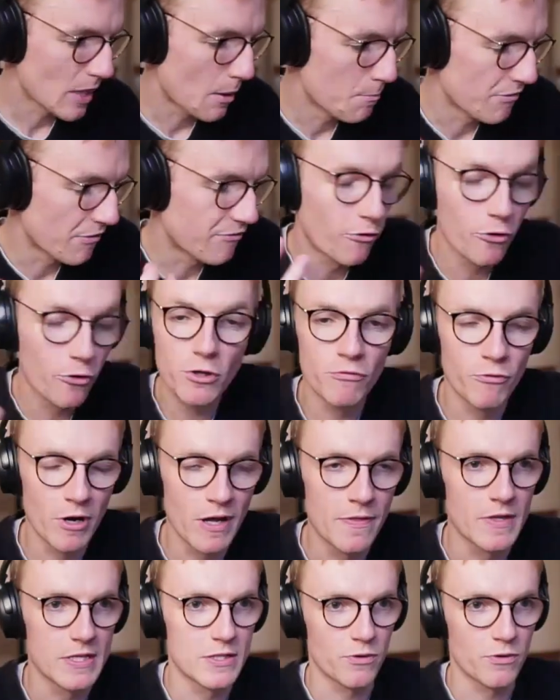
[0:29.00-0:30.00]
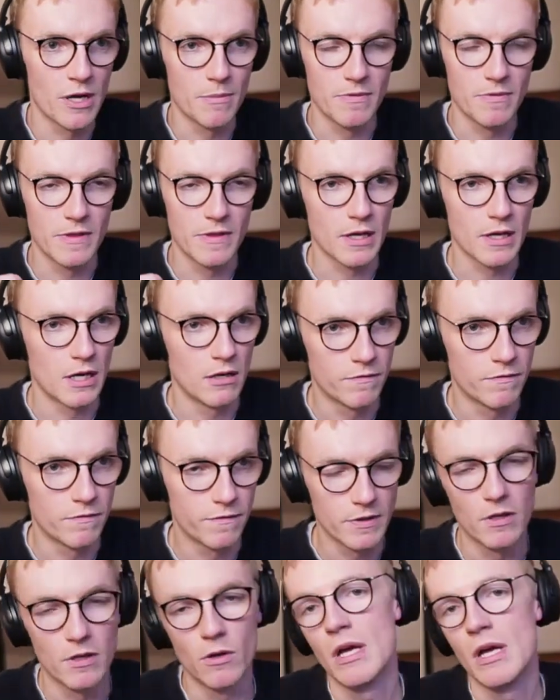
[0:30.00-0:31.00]
before you've written the script the kind of
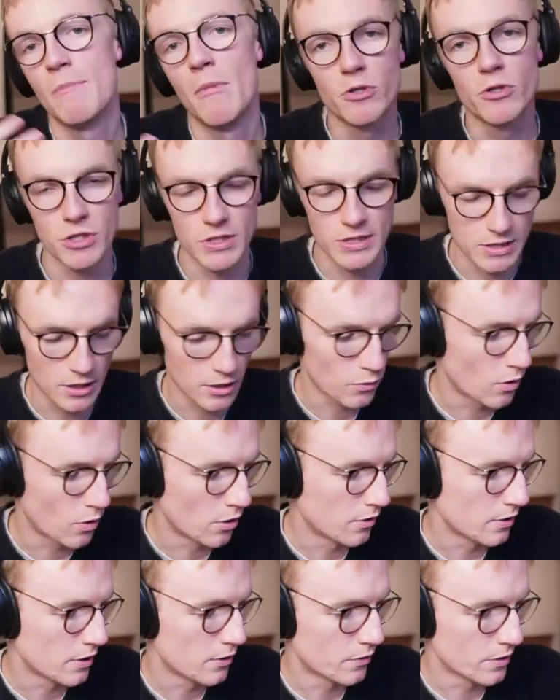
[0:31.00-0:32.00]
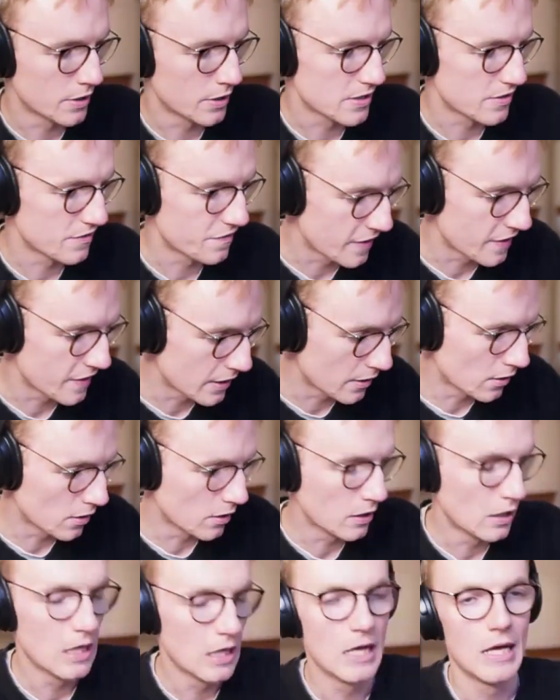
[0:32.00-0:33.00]
emotions that you want the audience to
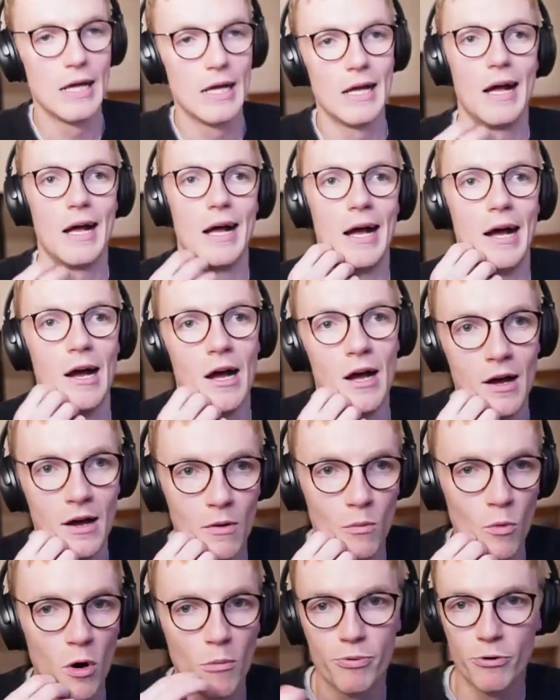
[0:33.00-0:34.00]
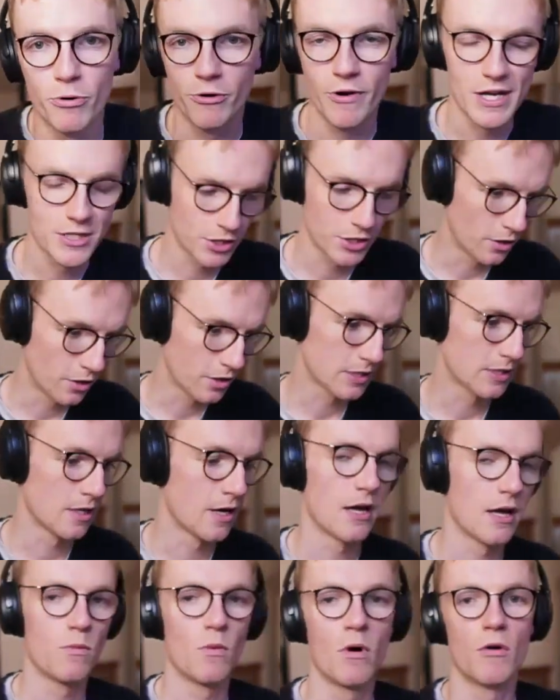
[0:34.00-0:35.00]
feel, what progression looks
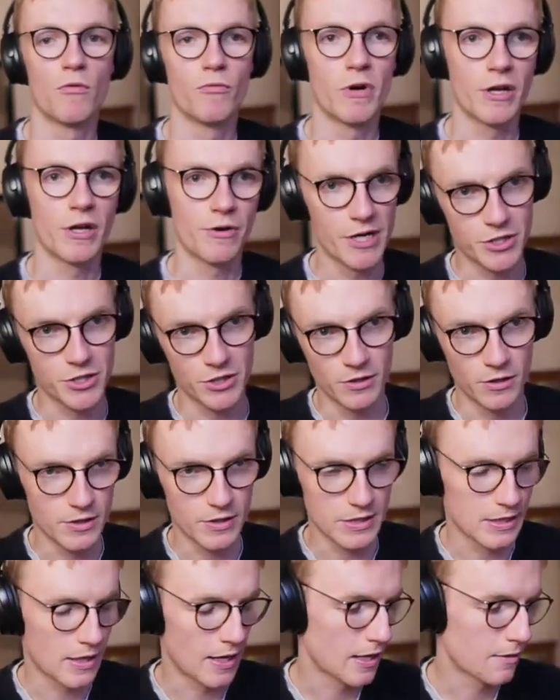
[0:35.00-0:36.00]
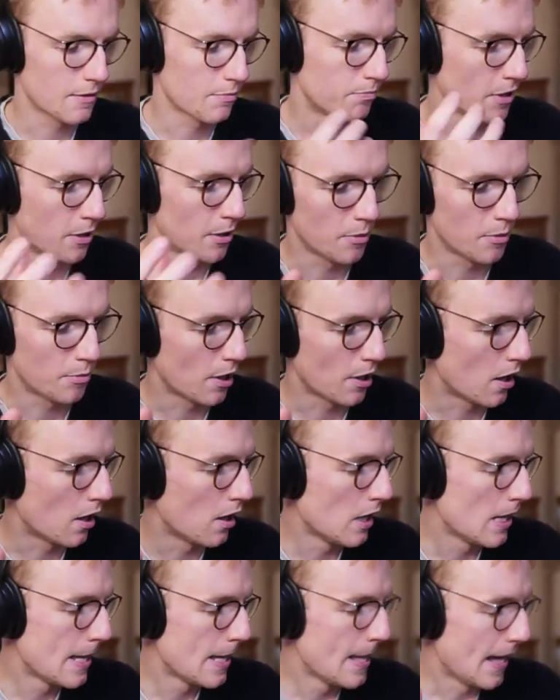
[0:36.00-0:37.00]
like, what regression looks like, blah blah blah.
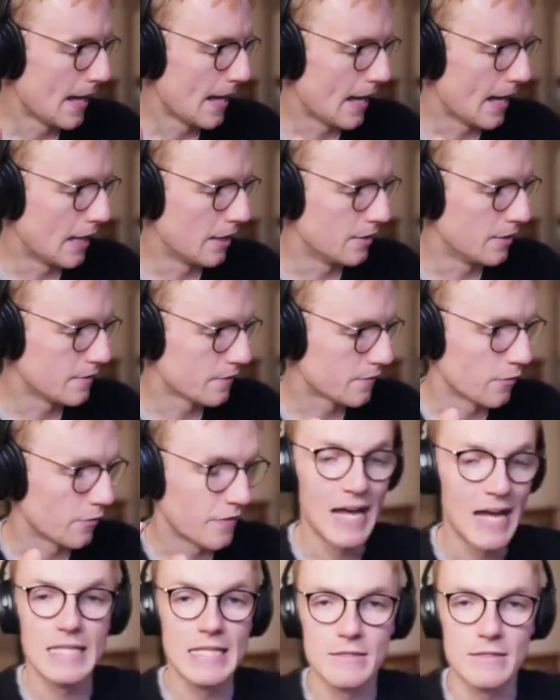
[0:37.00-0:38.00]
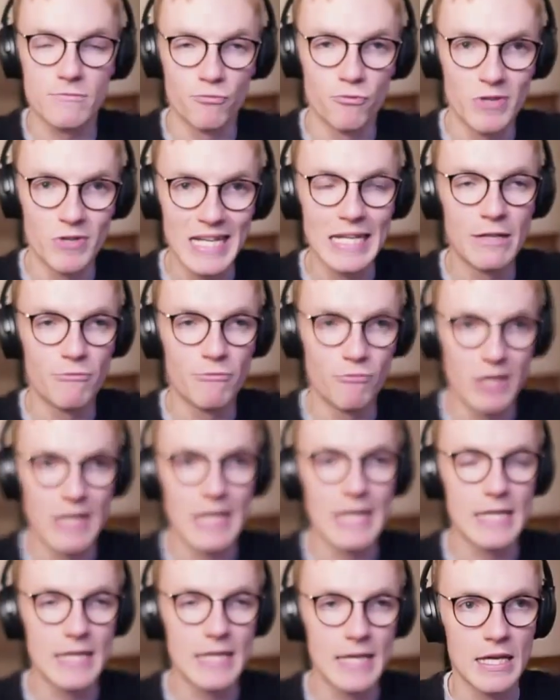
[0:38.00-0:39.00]
And so that's really,
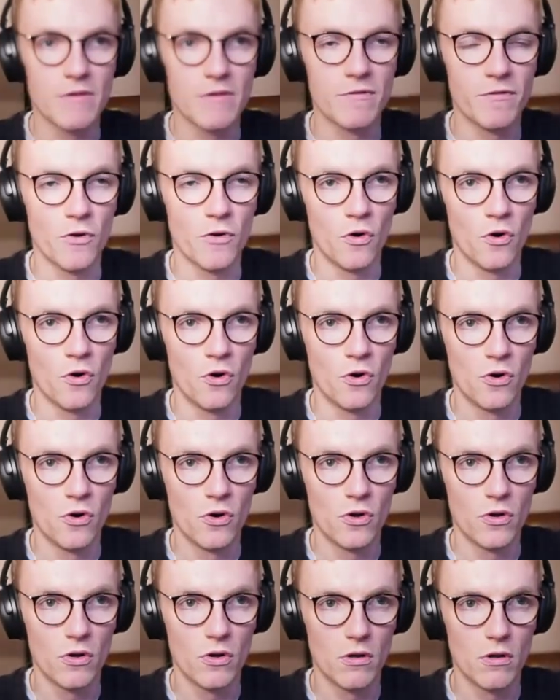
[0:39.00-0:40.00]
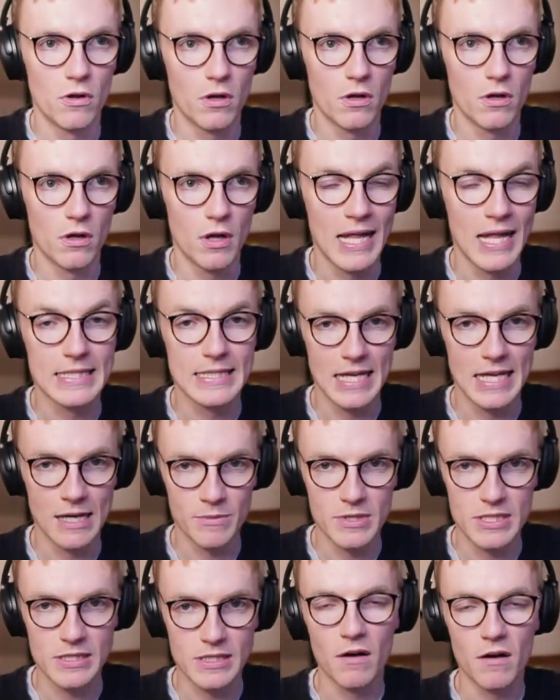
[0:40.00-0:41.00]
really key for
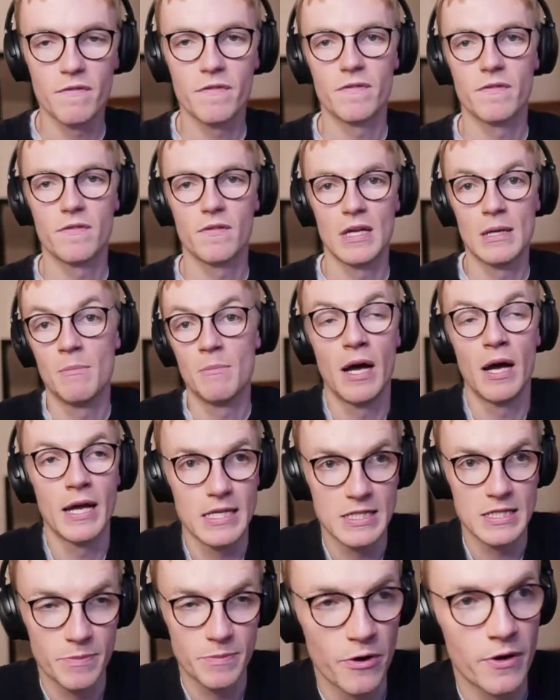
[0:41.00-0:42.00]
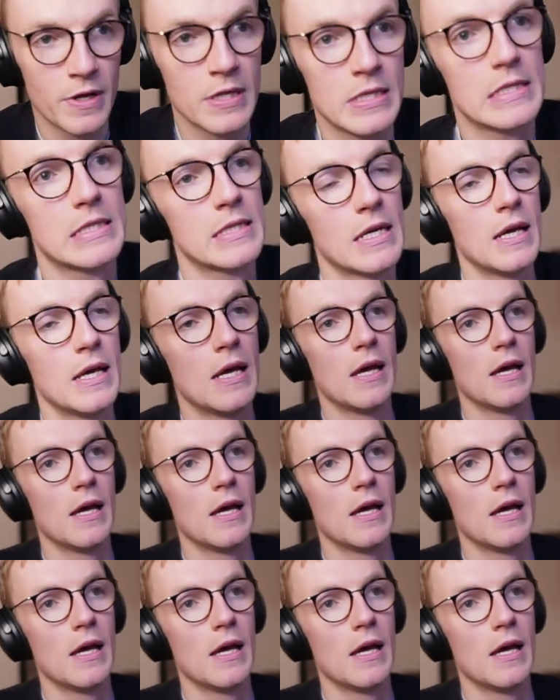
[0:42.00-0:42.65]
entertainment stuff, in my experience.